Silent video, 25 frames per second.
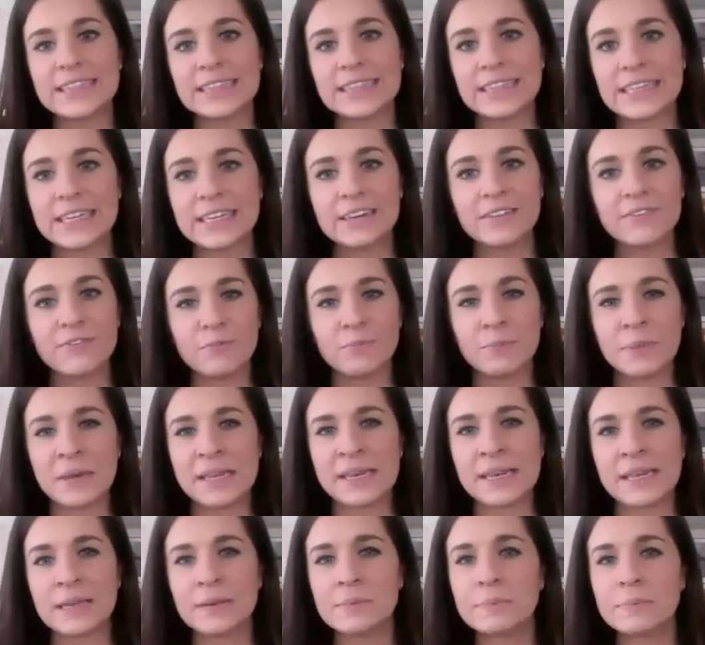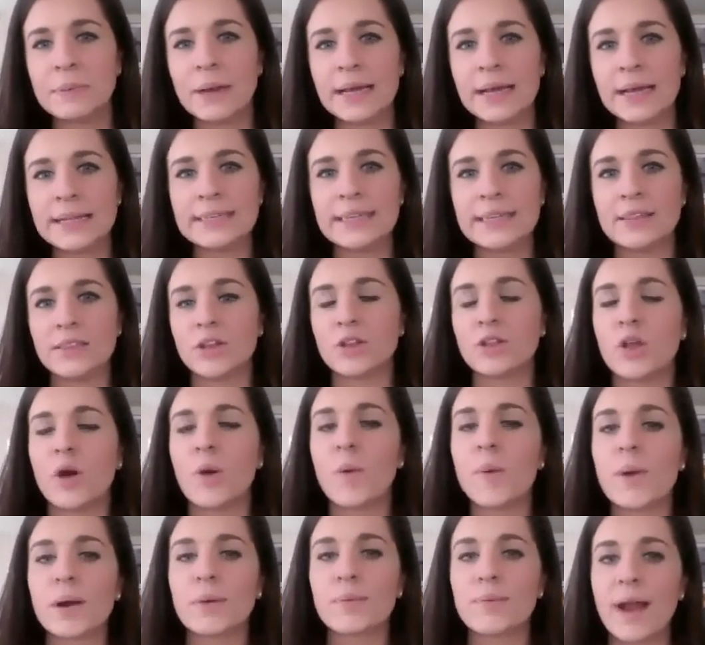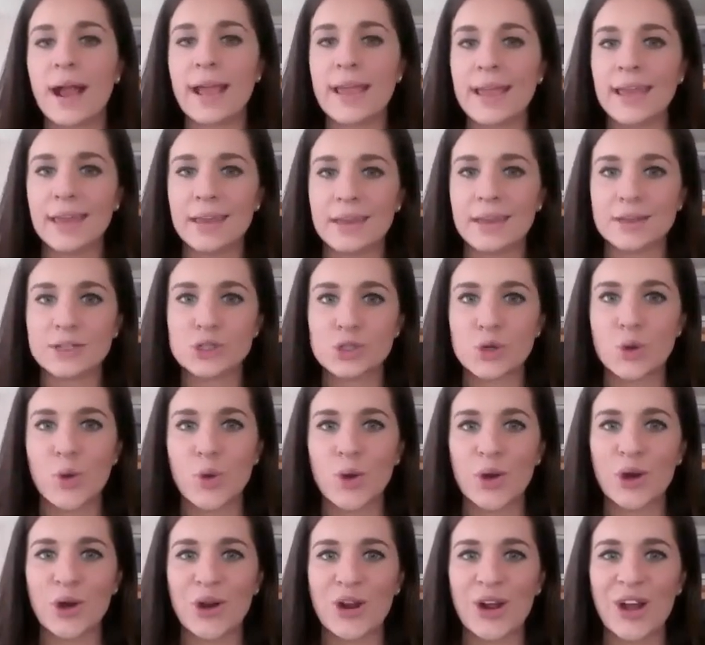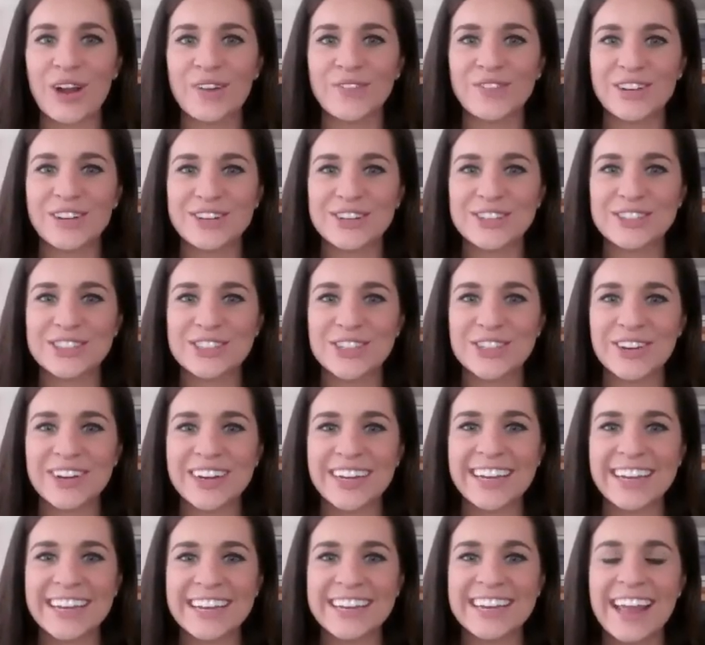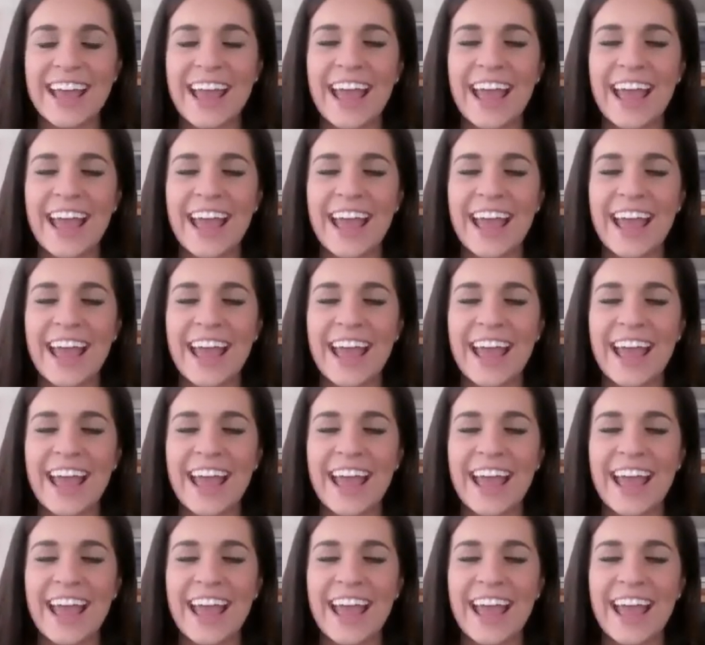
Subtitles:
Leave Meeting button in the lower right-hand corner of your screen,